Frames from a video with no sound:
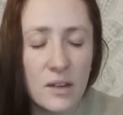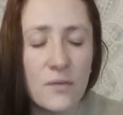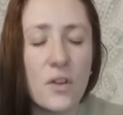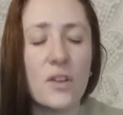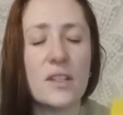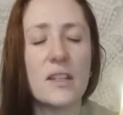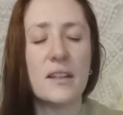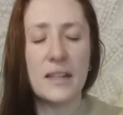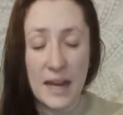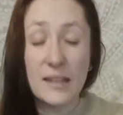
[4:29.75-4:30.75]
You've got
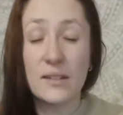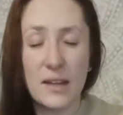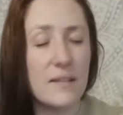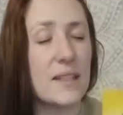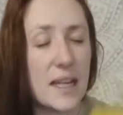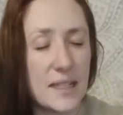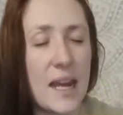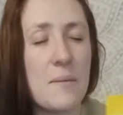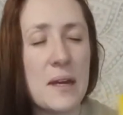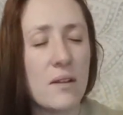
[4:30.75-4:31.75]
to yes, so there is that
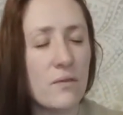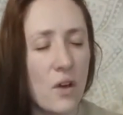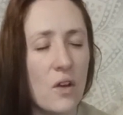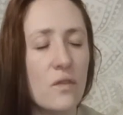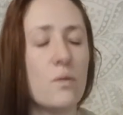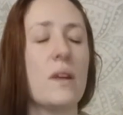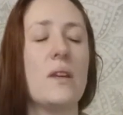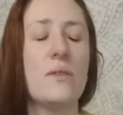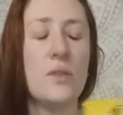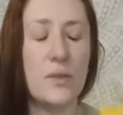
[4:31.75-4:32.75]
taming involved where
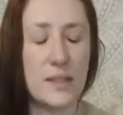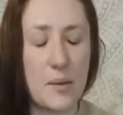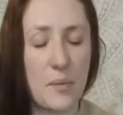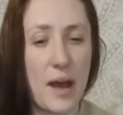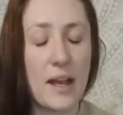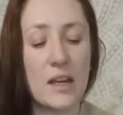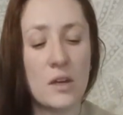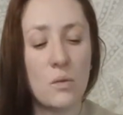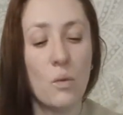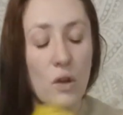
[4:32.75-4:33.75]
you do step back and
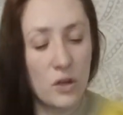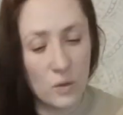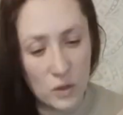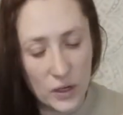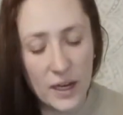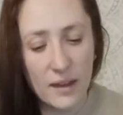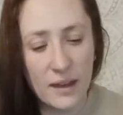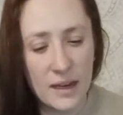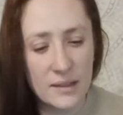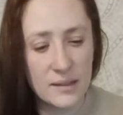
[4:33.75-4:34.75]
you you look at
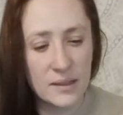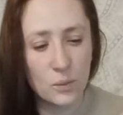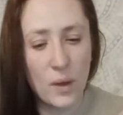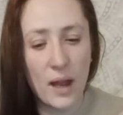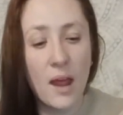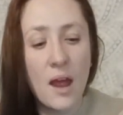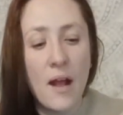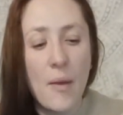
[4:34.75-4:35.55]
things as well.